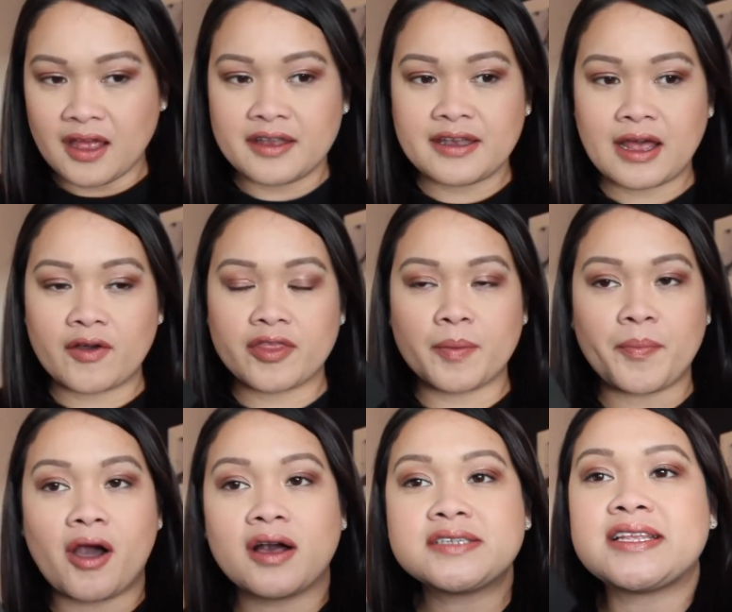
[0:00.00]
Now the
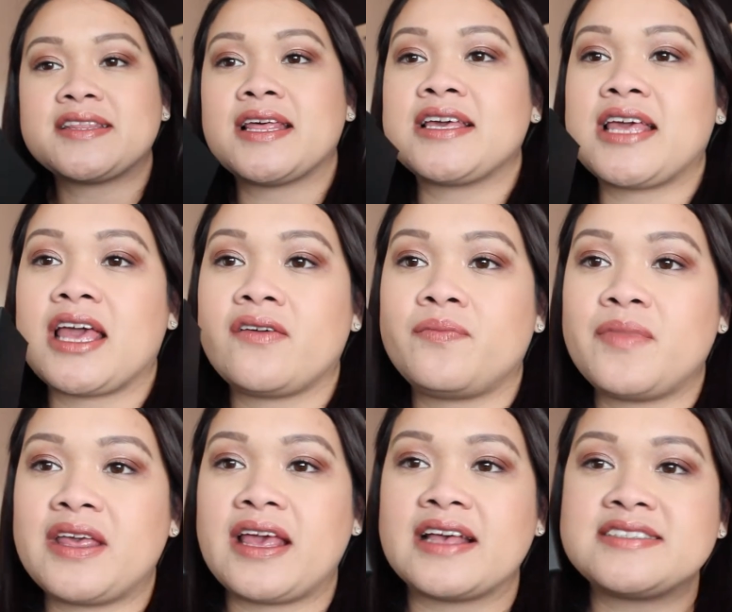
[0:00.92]
box that they gave
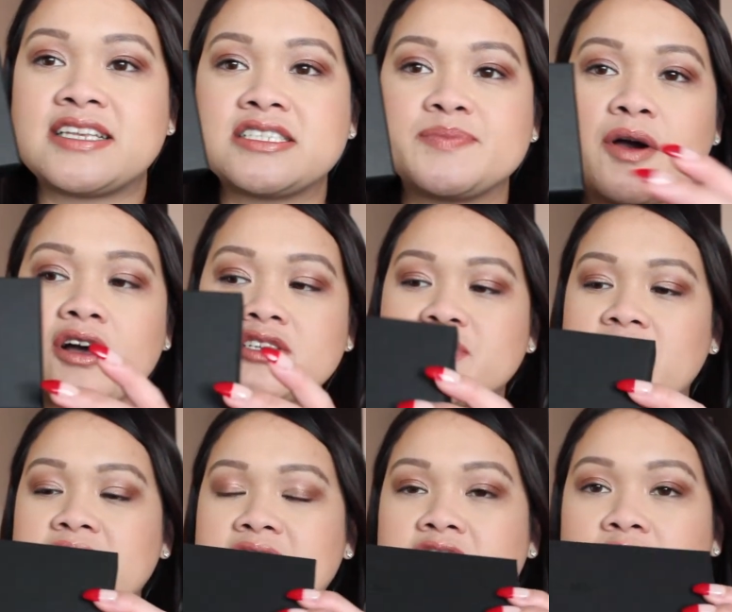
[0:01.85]
me is this box
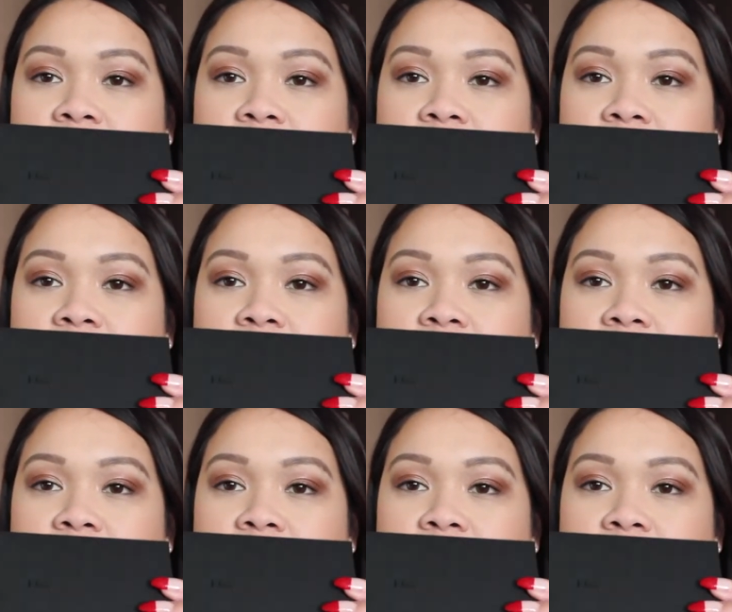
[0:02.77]
right here,